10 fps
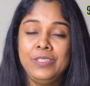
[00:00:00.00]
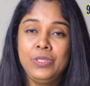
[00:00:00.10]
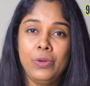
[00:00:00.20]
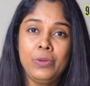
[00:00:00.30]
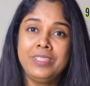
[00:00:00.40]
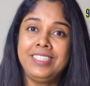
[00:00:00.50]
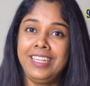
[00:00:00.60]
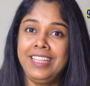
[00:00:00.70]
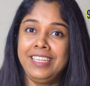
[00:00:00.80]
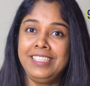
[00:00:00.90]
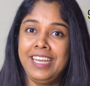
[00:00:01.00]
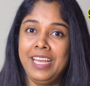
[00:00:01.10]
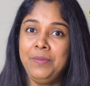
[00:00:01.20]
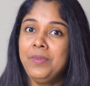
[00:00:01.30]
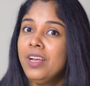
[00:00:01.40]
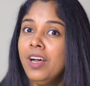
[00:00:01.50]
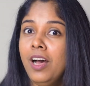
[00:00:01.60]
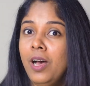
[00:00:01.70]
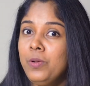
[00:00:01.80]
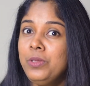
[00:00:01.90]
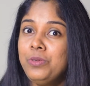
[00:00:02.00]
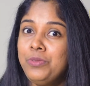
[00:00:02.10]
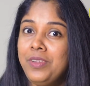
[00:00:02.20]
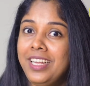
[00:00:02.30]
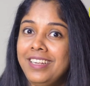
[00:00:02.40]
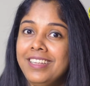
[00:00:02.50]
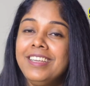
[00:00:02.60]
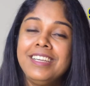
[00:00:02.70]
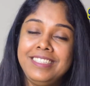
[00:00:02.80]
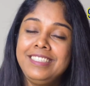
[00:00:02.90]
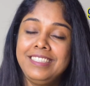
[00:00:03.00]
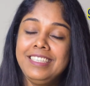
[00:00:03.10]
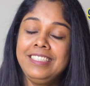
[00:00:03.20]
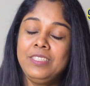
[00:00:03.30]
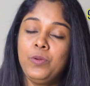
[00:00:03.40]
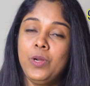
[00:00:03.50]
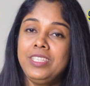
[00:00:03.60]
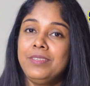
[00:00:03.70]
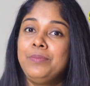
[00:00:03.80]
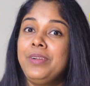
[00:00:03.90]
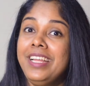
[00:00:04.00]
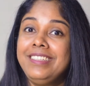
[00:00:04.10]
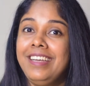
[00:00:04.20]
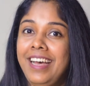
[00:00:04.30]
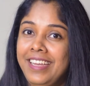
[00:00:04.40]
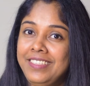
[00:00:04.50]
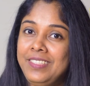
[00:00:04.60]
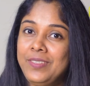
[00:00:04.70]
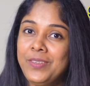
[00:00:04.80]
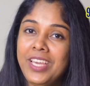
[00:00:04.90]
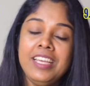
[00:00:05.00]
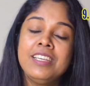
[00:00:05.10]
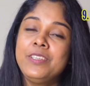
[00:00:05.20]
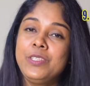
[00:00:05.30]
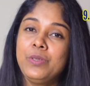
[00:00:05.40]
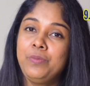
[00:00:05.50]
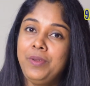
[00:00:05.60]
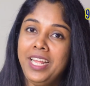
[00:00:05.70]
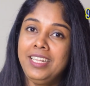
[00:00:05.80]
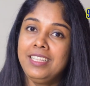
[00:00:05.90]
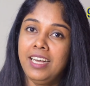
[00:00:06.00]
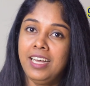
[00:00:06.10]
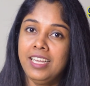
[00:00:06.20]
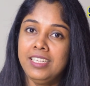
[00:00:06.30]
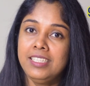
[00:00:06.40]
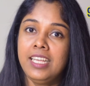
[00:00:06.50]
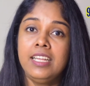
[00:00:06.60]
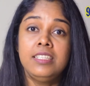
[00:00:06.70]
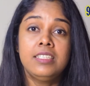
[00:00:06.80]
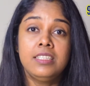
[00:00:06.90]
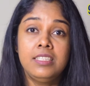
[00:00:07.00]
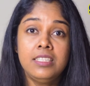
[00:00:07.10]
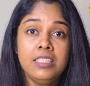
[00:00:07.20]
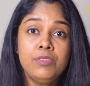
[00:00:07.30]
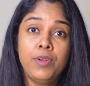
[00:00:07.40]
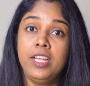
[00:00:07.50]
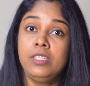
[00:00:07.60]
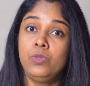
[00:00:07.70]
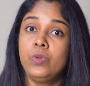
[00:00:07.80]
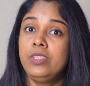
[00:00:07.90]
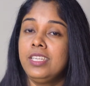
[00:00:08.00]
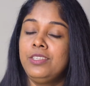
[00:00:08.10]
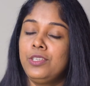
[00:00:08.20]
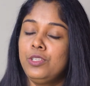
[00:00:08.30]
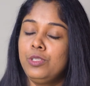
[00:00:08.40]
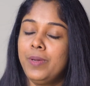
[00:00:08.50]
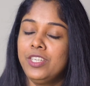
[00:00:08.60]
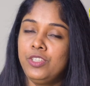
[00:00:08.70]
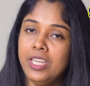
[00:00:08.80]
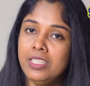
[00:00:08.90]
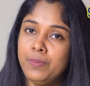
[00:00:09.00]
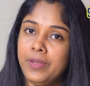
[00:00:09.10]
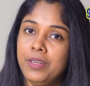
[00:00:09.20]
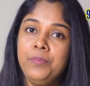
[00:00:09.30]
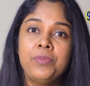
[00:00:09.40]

jokes at that time, how do you feel? It's what break the ice, okay? So break the ice. And this phrase was introduced by Shakespeare